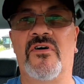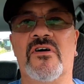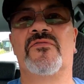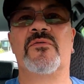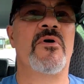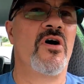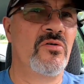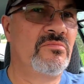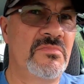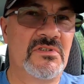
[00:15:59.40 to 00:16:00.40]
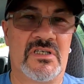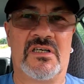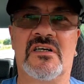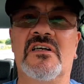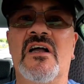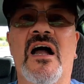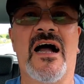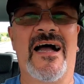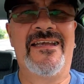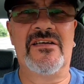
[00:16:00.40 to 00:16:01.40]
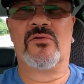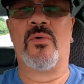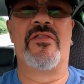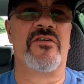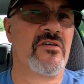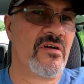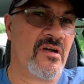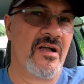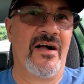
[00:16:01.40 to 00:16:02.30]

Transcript: far from home, and the weather